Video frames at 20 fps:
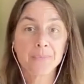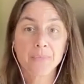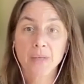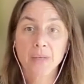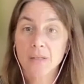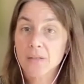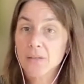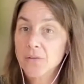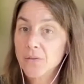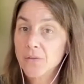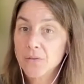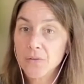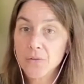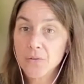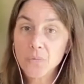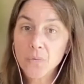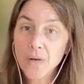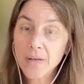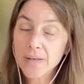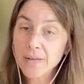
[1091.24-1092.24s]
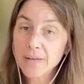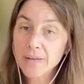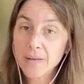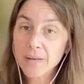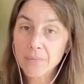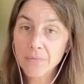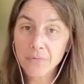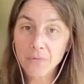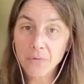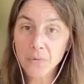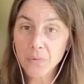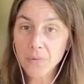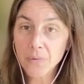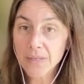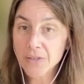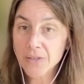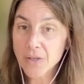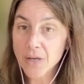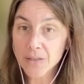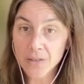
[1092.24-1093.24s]
You want to come forward
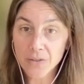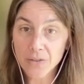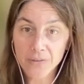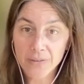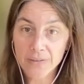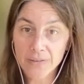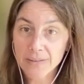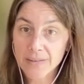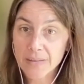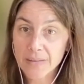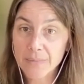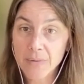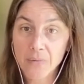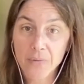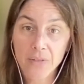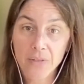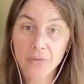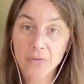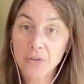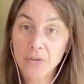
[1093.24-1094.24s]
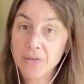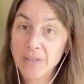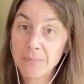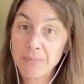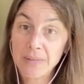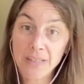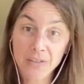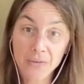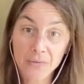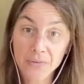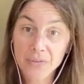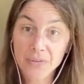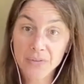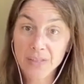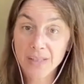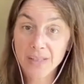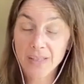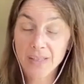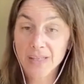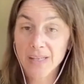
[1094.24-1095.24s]
and talk to trustees about what you know they'd be interested
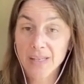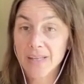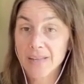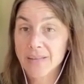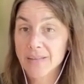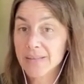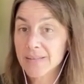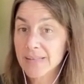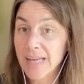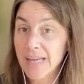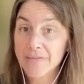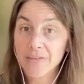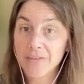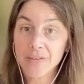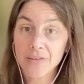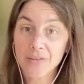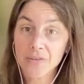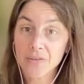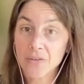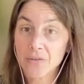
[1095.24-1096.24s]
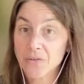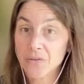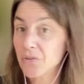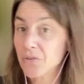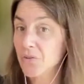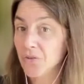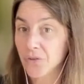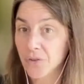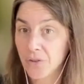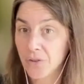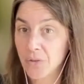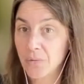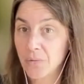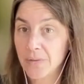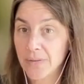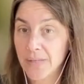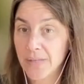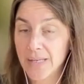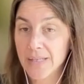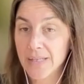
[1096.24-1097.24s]
in, and the staff and consultants usually know
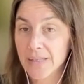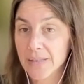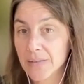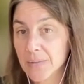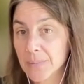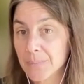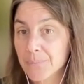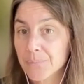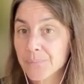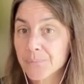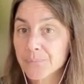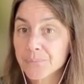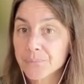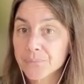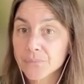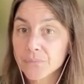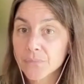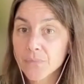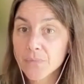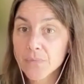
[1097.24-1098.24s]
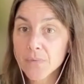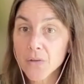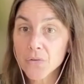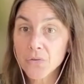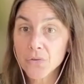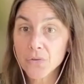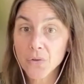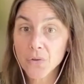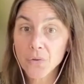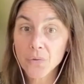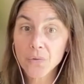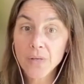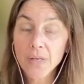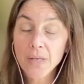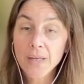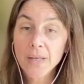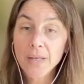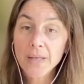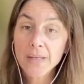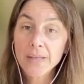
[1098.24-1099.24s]
what that is. So
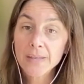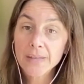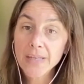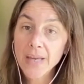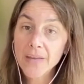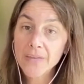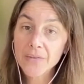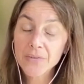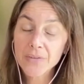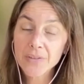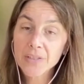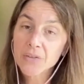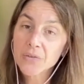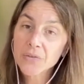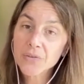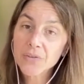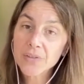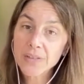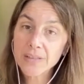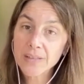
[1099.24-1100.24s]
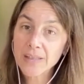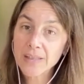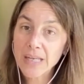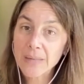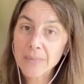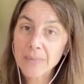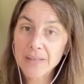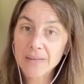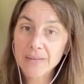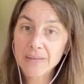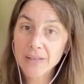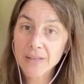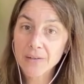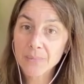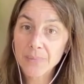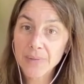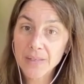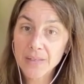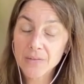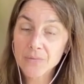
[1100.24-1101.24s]
yeah, there's an interesting dynamic there,
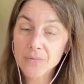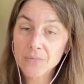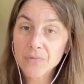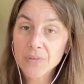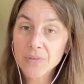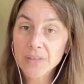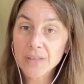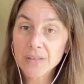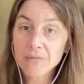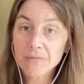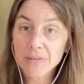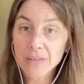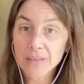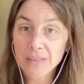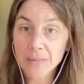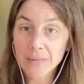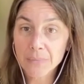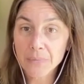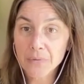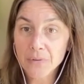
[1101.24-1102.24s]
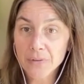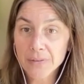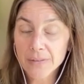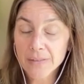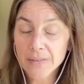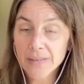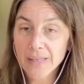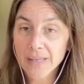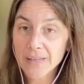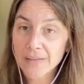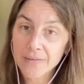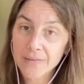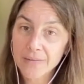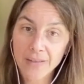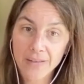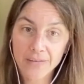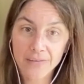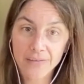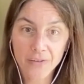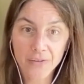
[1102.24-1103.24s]
but it's really, really important
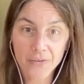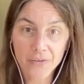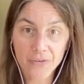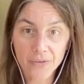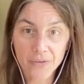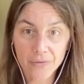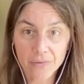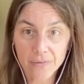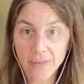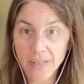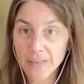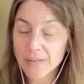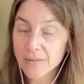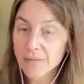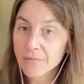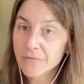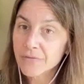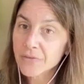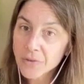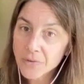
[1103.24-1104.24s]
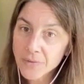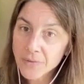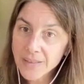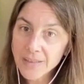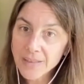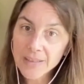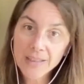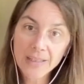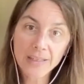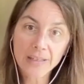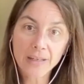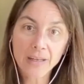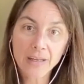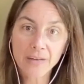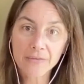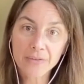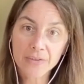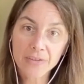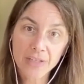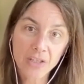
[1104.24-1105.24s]
that there's like fluidity and
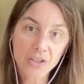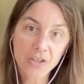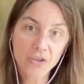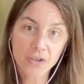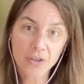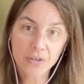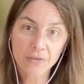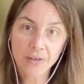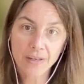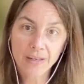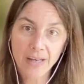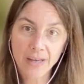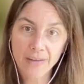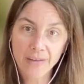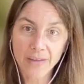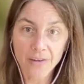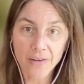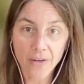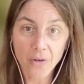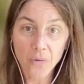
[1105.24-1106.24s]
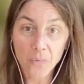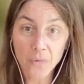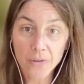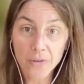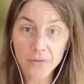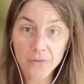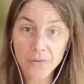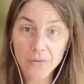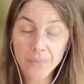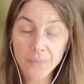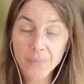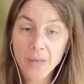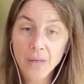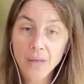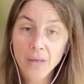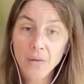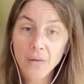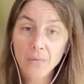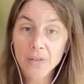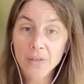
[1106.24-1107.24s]
conversation around how that all works.
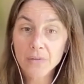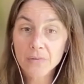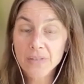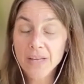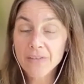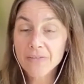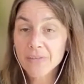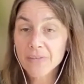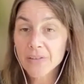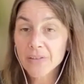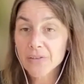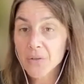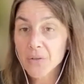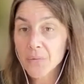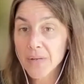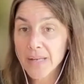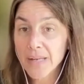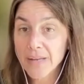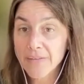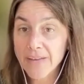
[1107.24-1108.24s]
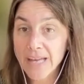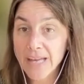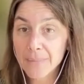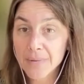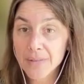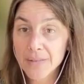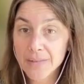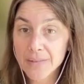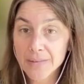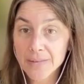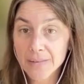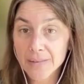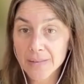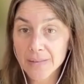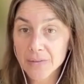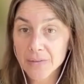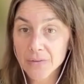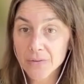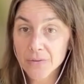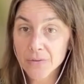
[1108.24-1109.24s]
What you definitely don't want to have happen is
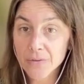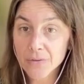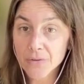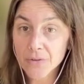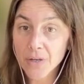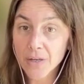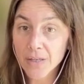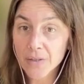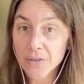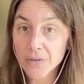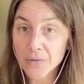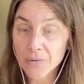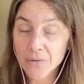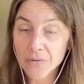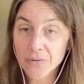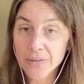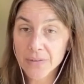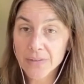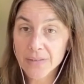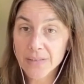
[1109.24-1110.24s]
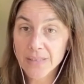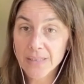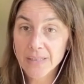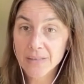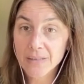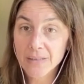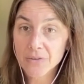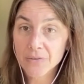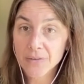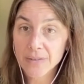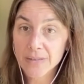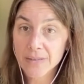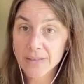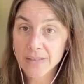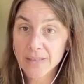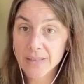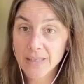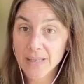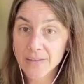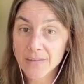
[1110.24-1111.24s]
you're talking to a trustee and the
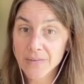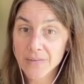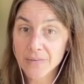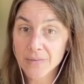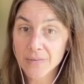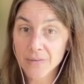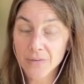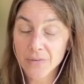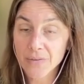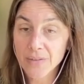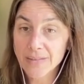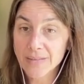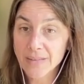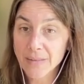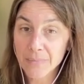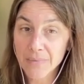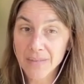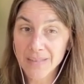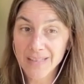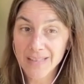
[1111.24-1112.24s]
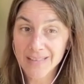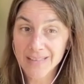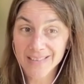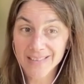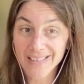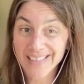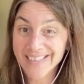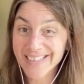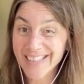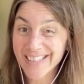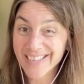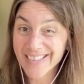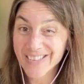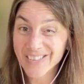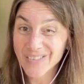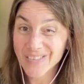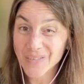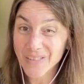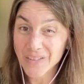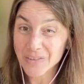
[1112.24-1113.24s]
trustee you say something that's like not so
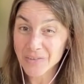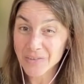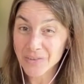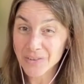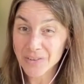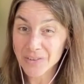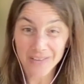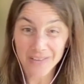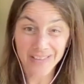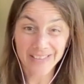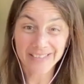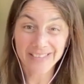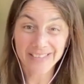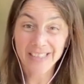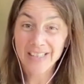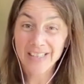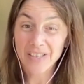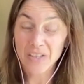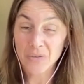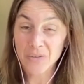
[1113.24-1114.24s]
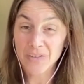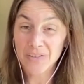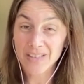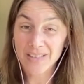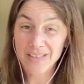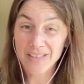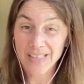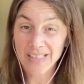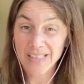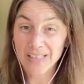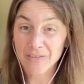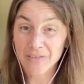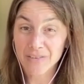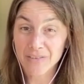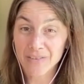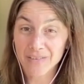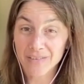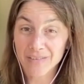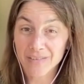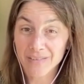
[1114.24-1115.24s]
wonderful, and the trustee then gives
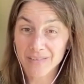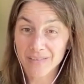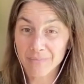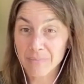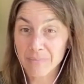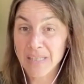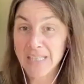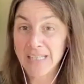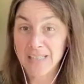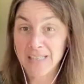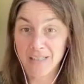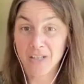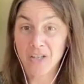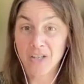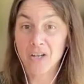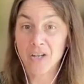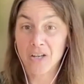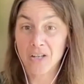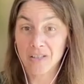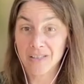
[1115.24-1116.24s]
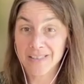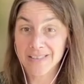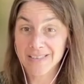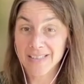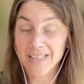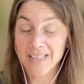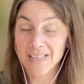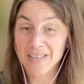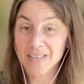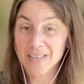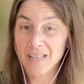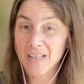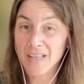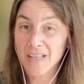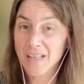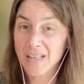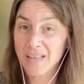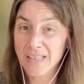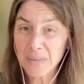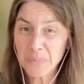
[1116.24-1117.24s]
me a call and says,
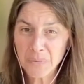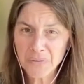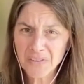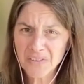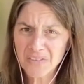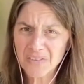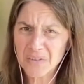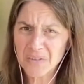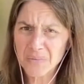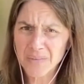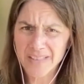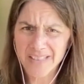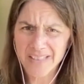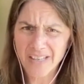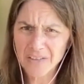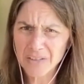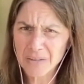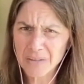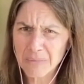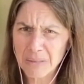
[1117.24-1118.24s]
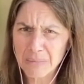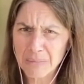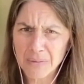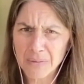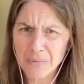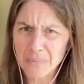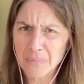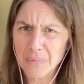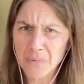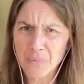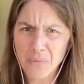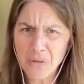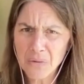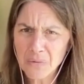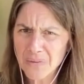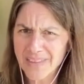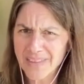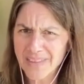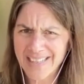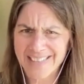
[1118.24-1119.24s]
this person just reached out to me, but what
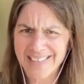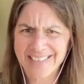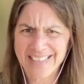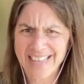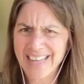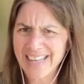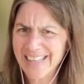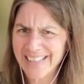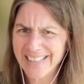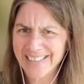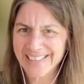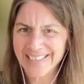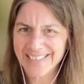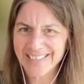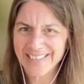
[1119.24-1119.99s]
were they saying,